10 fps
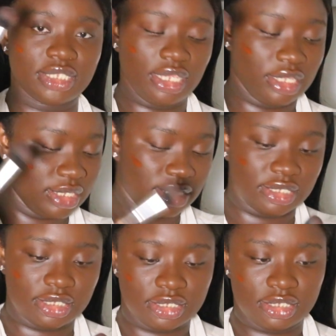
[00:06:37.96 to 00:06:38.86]
Just taking
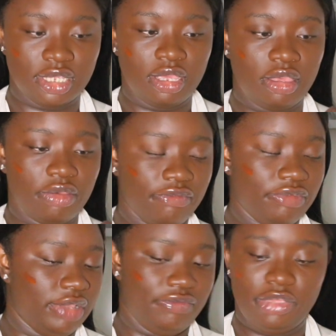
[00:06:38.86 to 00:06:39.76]
this
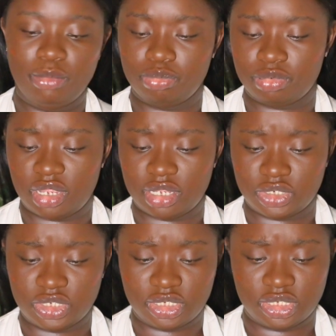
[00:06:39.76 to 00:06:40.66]
fluffy
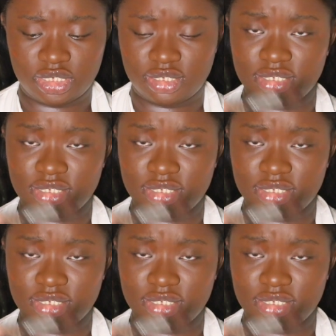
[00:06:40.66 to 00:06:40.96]
brush.